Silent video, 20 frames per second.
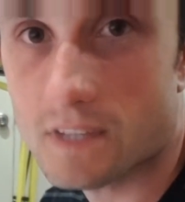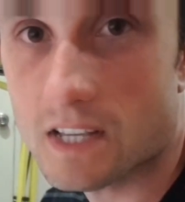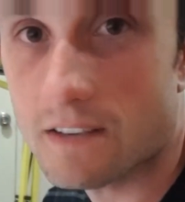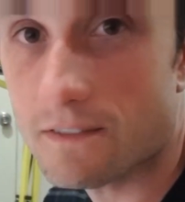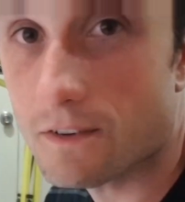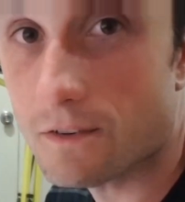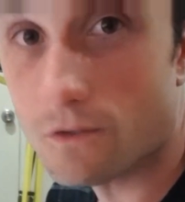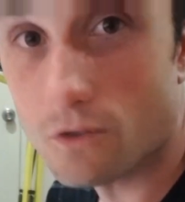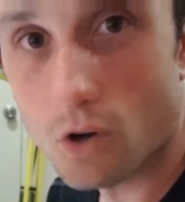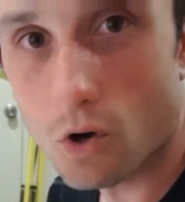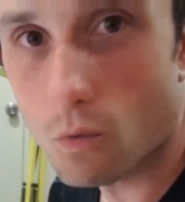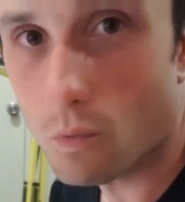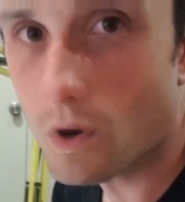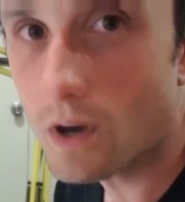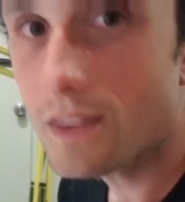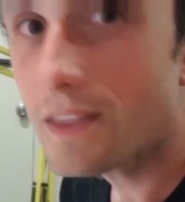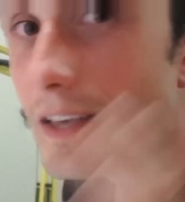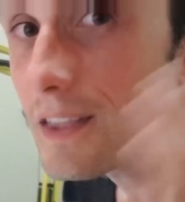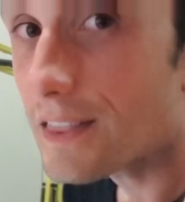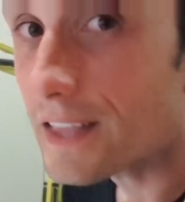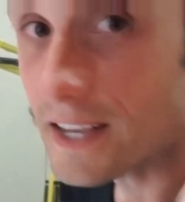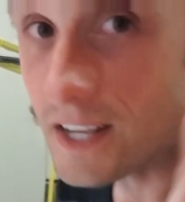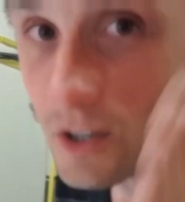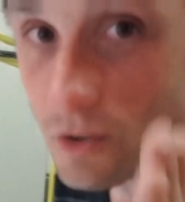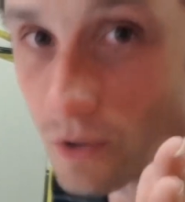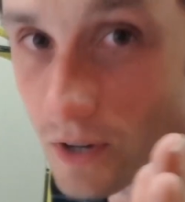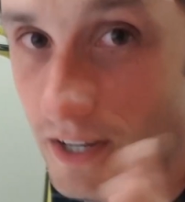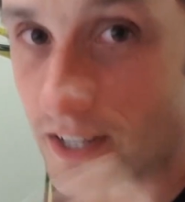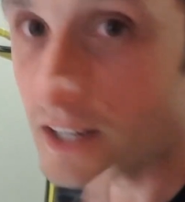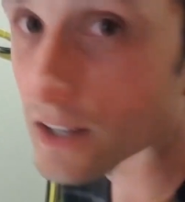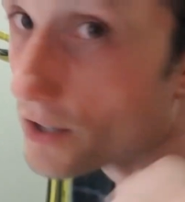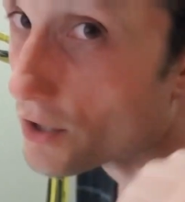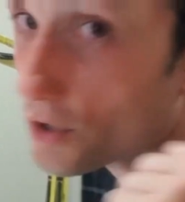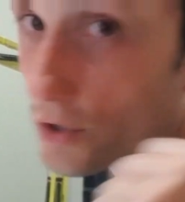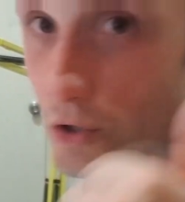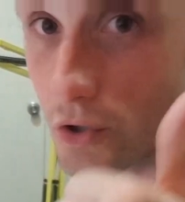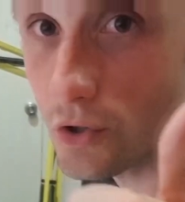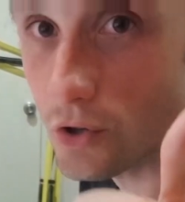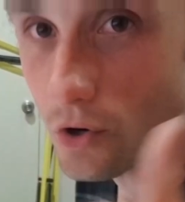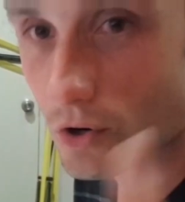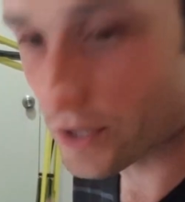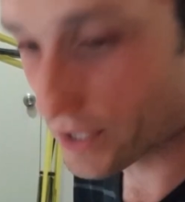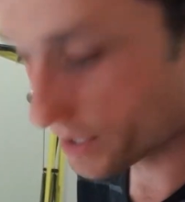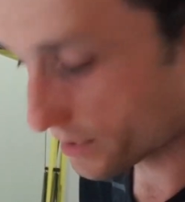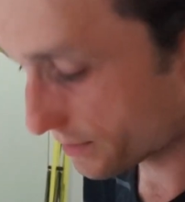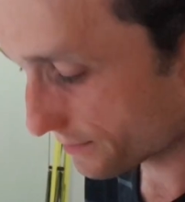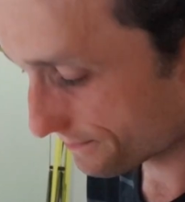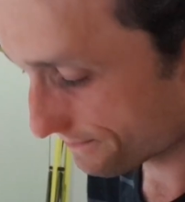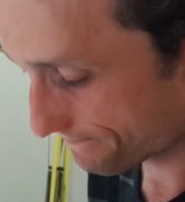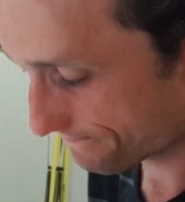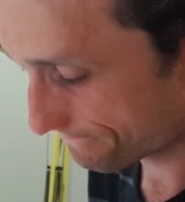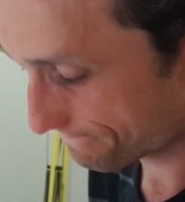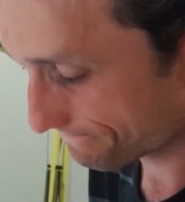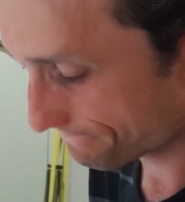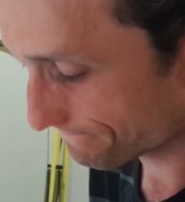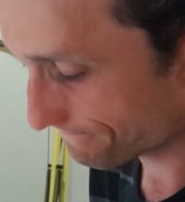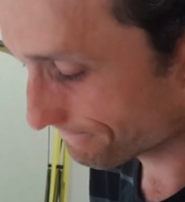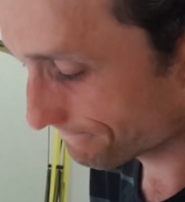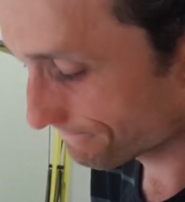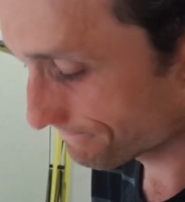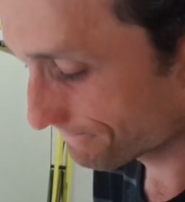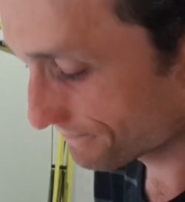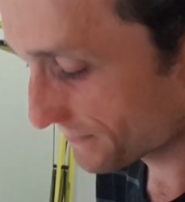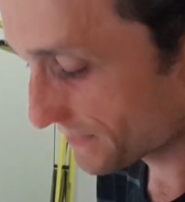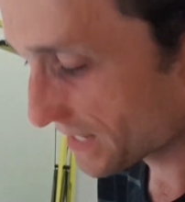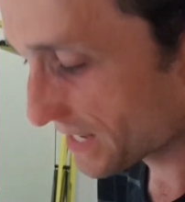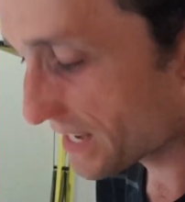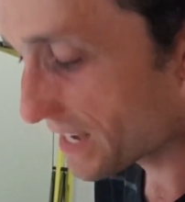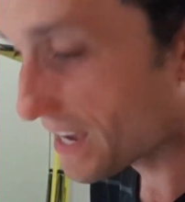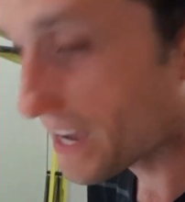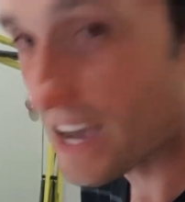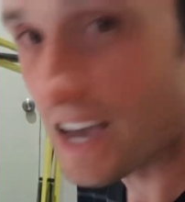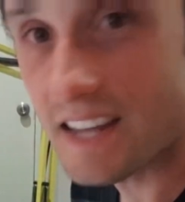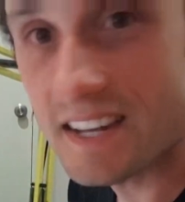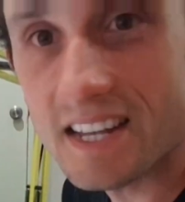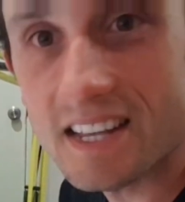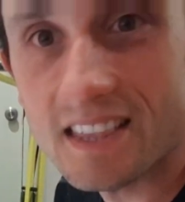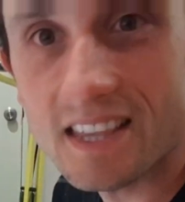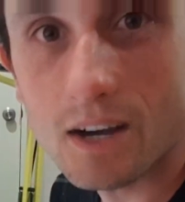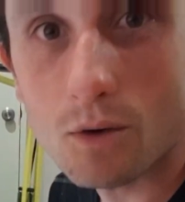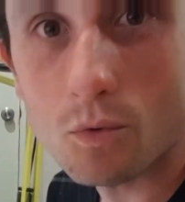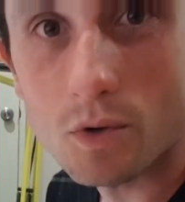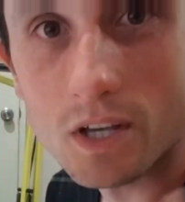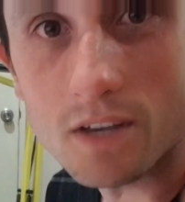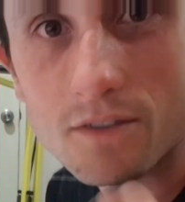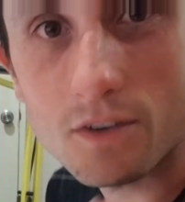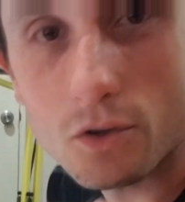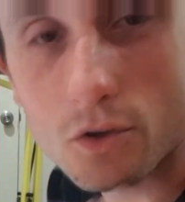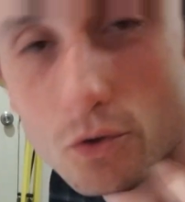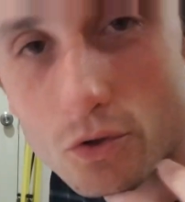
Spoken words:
If you've got one, then great, good on you. And then that will give you